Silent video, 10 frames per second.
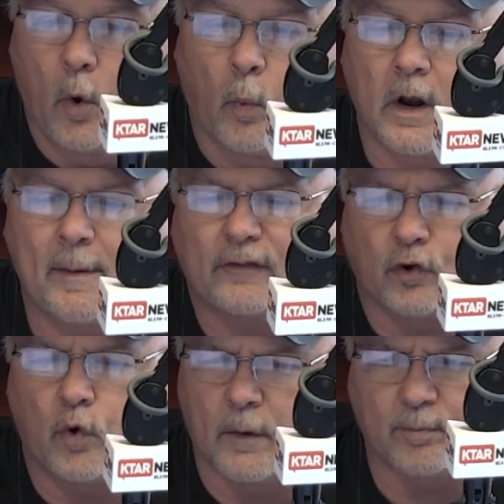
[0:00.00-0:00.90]
What about the
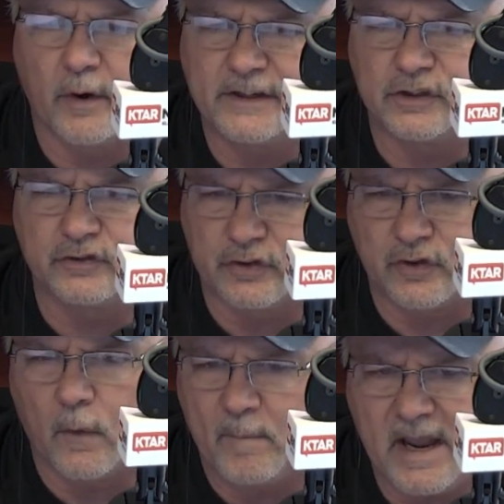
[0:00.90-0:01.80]
corporations that
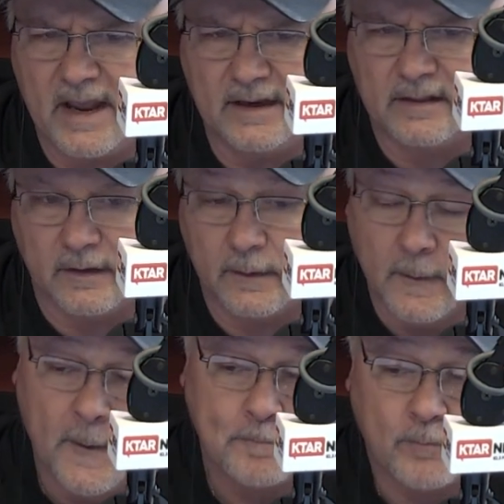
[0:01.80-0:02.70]
don't pay anything?
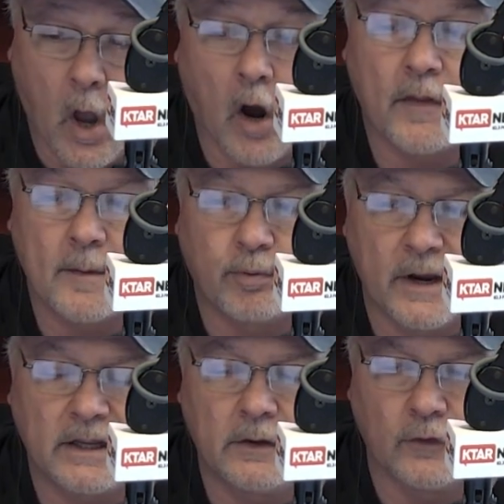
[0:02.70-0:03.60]
Are they
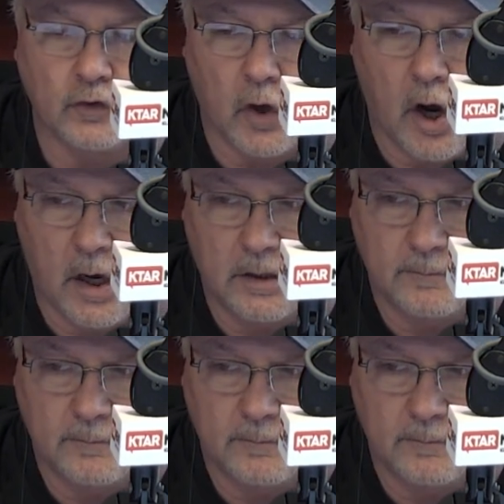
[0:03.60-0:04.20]
breaking the law?